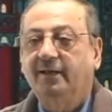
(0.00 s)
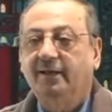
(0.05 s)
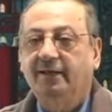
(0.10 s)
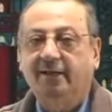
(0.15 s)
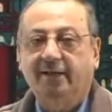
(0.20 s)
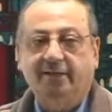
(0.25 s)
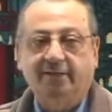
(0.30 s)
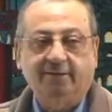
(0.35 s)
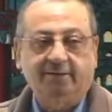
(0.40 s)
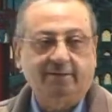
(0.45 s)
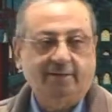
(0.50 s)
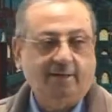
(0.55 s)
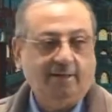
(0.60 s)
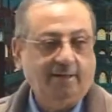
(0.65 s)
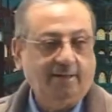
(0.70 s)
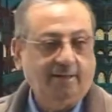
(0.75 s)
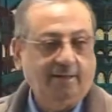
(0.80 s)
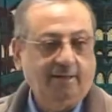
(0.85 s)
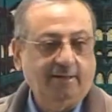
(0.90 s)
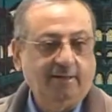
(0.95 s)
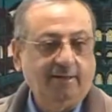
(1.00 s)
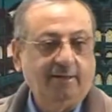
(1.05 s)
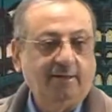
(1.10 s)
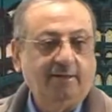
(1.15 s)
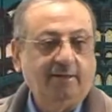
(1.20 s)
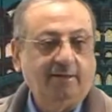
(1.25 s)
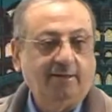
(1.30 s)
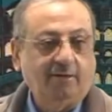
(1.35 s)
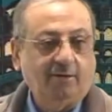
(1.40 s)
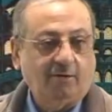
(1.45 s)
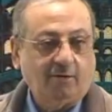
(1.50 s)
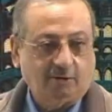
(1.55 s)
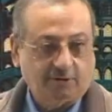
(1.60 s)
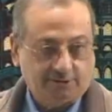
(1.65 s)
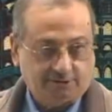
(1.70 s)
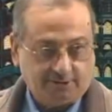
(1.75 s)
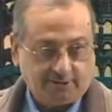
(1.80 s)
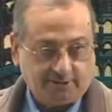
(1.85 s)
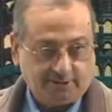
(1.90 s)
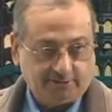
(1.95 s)
in the
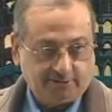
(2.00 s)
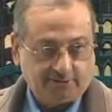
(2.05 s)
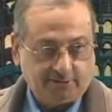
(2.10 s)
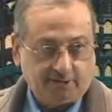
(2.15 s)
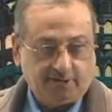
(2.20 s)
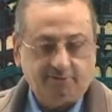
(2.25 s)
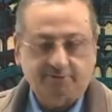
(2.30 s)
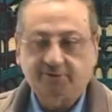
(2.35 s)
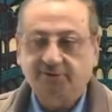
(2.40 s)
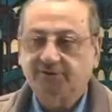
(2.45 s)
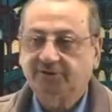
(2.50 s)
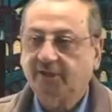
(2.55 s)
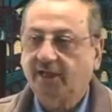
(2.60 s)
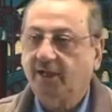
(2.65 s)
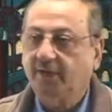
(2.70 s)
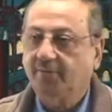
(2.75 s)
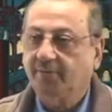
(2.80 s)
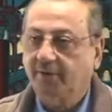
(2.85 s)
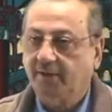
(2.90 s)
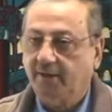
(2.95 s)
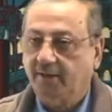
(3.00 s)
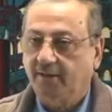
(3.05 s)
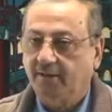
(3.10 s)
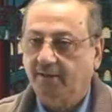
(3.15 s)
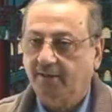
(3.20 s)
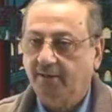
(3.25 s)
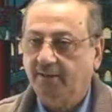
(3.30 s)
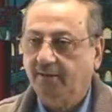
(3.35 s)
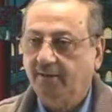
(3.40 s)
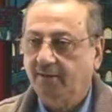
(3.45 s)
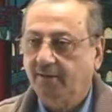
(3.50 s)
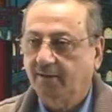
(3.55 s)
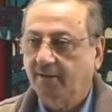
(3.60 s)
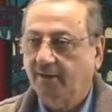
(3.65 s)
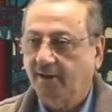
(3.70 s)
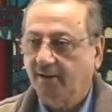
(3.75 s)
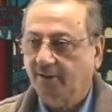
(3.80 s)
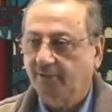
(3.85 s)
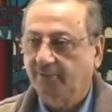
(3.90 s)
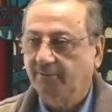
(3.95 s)
hostels of the Jamia. Huh?
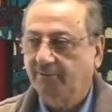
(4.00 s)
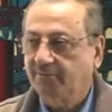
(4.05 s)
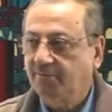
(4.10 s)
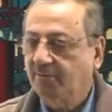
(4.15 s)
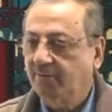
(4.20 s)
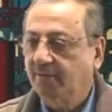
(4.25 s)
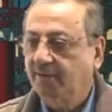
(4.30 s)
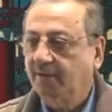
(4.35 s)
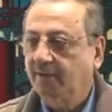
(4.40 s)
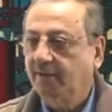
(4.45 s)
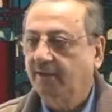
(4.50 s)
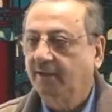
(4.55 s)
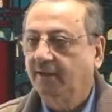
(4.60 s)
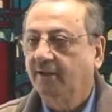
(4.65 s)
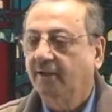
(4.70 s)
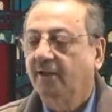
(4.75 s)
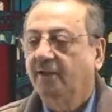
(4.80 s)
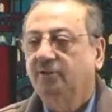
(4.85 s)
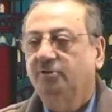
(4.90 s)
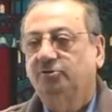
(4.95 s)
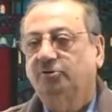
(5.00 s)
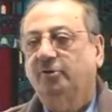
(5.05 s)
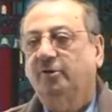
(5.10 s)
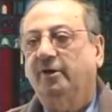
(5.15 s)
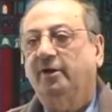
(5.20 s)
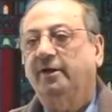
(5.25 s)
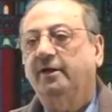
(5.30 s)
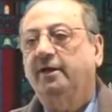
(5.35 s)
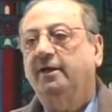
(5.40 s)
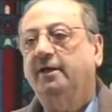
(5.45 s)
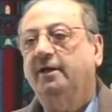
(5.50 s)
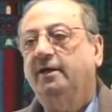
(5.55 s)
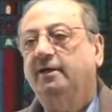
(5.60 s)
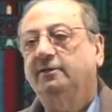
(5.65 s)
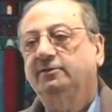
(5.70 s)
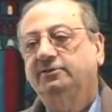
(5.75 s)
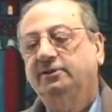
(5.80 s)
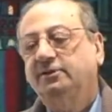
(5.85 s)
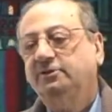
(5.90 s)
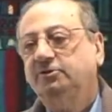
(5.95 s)
Are you with me, brother? So,
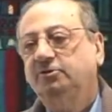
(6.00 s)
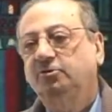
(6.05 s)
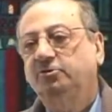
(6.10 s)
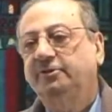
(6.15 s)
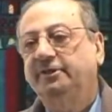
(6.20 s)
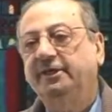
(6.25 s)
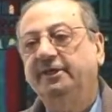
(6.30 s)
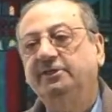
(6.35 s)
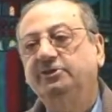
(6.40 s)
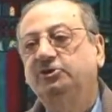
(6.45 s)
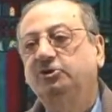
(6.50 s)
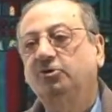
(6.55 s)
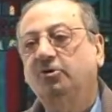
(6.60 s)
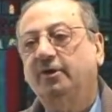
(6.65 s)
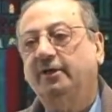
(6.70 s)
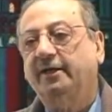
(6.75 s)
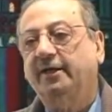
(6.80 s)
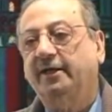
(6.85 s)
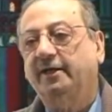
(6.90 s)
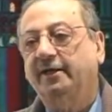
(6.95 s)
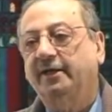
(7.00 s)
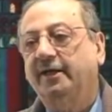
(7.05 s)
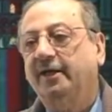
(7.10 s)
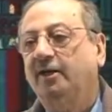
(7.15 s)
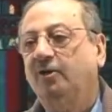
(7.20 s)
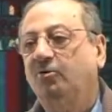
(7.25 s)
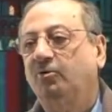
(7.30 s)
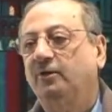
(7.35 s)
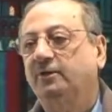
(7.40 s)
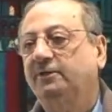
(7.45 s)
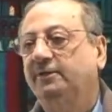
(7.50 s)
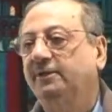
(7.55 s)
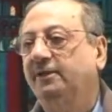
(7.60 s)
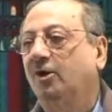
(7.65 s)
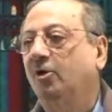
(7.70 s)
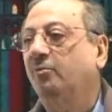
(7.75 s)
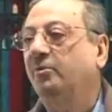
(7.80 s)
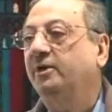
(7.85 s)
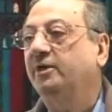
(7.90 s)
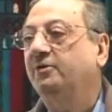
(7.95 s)
just to tease you again, ikhwati,
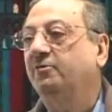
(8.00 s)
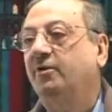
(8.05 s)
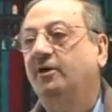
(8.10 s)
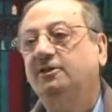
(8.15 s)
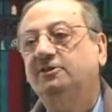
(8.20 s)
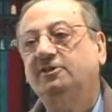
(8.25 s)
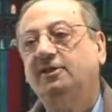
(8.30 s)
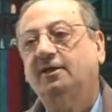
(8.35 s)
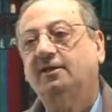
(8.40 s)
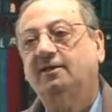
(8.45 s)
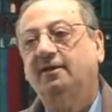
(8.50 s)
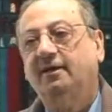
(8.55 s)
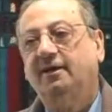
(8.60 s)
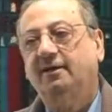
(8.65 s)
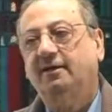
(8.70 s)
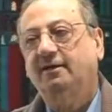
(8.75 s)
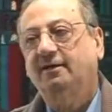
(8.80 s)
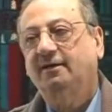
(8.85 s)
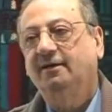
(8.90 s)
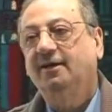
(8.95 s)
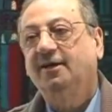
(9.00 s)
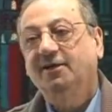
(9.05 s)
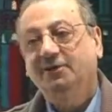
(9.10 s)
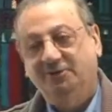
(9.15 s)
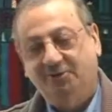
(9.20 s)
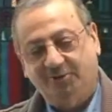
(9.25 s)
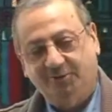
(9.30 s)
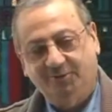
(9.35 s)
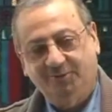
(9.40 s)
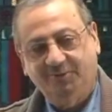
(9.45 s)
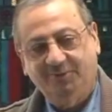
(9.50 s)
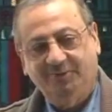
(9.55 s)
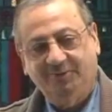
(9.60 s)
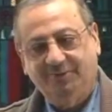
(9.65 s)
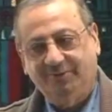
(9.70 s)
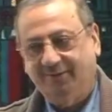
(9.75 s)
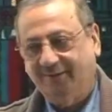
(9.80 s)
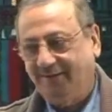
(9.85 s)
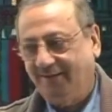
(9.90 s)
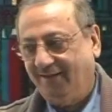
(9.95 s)
how many words are there?
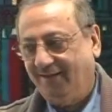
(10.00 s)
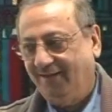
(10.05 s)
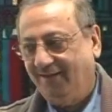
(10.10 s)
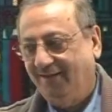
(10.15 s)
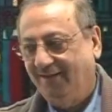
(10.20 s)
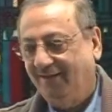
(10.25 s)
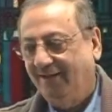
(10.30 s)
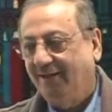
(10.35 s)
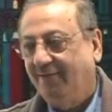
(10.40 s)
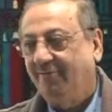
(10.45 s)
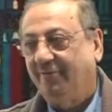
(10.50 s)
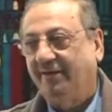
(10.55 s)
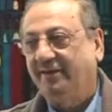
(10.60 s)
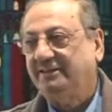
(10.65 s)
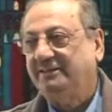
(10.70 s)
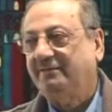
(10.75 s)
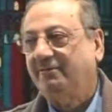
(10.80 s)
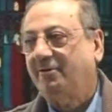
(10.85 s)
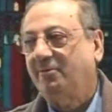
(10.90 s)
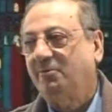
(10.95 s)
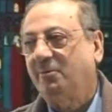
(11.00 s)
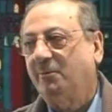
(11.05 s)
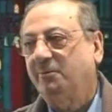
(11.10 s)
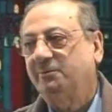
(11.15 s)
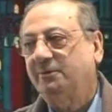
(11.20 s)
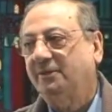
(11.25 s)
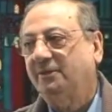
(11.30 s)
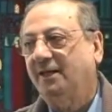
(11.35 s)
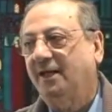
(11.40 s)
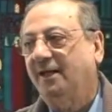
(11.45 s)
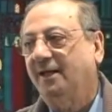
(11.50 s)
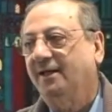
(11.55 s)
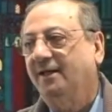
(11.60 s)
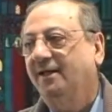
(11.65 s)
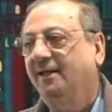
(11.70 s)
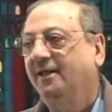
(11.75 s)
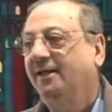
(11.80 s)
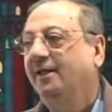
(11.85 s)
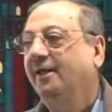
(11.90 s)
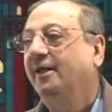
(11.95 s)
2. Huh? Where is our mubtada?
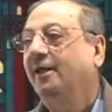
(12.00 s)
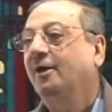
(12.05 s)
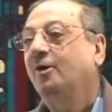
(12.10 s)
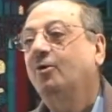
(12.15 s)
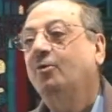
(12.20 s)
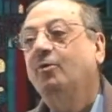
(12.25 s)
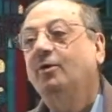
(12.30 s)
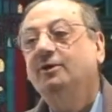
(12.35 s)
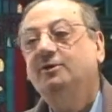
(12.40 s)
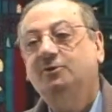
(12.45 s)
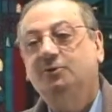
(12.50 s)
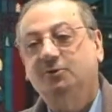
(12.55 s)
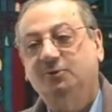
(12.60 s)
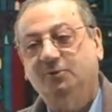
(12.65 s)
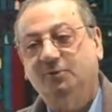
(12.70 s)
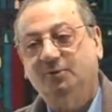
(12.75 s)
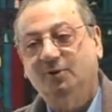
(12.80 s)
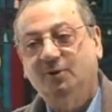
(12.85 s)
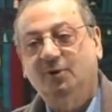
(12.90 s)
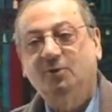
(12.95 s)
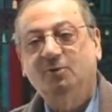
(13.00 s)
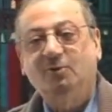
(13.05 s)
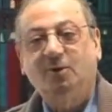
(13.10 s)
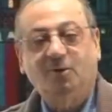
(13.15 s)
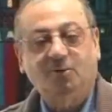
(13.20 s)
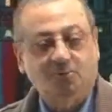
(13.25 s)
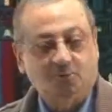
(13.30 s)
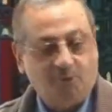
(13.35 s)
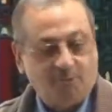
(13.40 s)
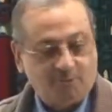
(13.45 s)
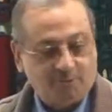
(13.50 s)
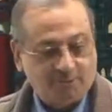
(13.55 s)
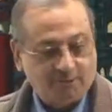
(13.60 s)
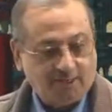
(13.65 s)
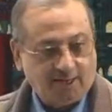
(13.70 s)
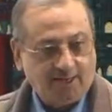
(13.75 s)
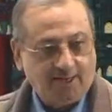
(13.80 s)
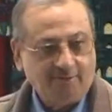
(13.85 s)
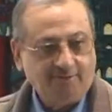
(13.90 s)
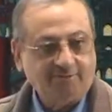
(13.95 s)
Ikhwatu. Wa huwa
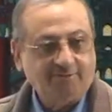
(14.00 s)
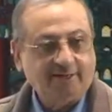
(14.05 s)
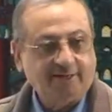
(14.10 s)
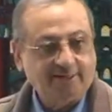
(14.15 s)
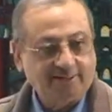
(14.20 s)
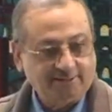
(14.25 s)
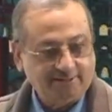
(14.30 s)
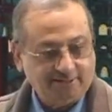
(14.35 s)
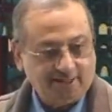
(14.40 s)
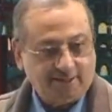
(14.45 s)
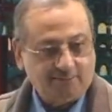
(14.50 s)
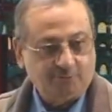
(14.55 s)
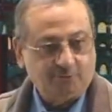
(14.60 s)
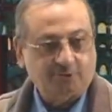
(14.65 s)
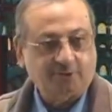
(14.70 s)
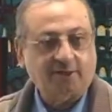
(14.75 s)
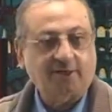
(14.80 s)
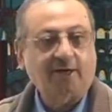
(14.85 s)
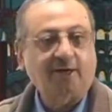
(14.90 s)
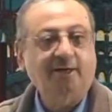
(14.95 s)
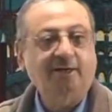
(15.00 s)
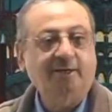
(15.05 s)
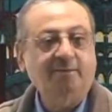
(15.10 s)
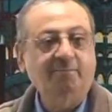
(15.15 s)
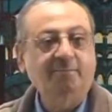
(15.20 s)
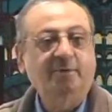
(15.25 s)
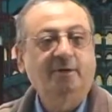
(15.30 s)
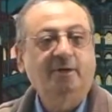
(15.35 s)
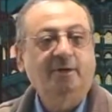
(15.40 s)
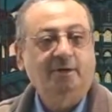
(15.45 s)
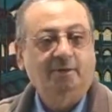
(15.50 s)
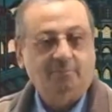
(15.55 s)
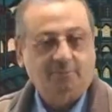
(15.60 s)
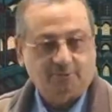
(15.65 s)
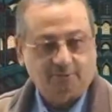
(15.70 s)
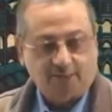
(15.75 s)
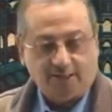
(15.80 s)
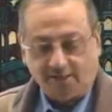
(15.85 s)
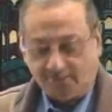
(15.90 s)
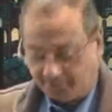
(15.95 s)
mudaf and ya mutakallim
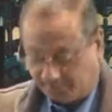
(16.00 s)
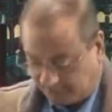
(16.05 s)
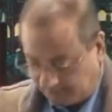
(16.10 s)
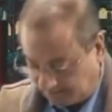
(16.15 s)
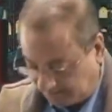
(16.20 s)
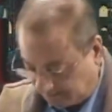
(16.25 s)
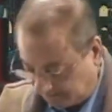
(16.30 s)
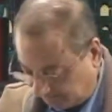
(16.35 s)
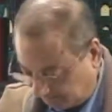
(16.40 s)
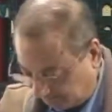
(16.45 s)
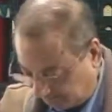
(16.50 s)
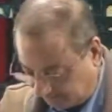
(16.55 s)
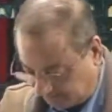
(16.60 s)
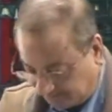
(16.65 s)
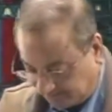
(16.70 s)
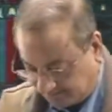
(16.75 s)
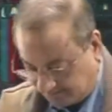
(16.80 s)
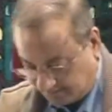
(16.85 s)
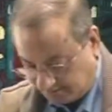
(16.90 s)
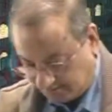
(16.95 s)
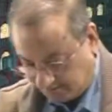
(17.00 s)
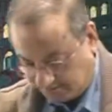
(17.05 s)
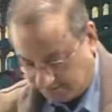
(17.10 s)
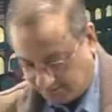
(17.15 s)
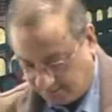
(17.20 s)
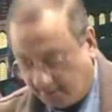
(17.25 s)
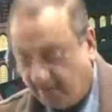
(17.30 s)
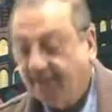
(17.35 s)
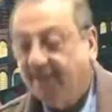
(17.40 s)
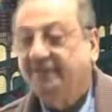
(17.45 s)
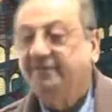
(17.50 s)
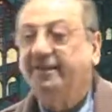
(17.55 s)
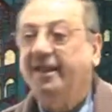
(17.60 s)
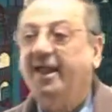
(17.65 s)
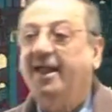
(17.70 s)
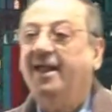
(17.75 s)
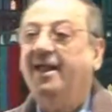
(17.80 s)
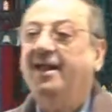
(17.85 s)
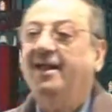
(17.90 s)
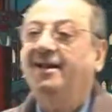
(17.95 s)
mudaf ilayh. Fine. Brother.
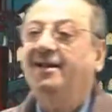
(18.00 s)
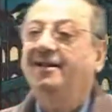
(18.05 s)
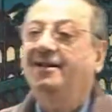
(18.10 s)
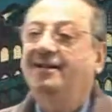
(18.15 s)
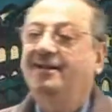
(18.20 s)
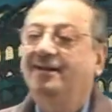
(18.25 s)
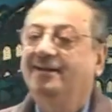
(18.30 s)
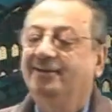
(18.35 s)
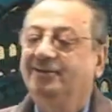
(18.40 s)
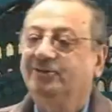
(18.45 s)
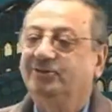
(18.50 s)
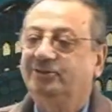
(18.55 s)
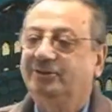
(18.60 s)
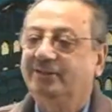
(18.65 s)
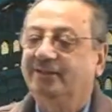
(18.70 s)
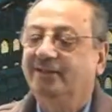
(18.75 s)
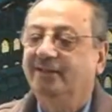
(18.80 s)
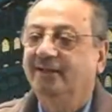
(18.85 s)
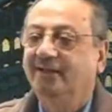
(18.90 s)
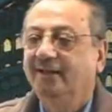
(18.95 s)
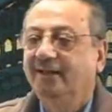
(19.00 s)
Then, you see,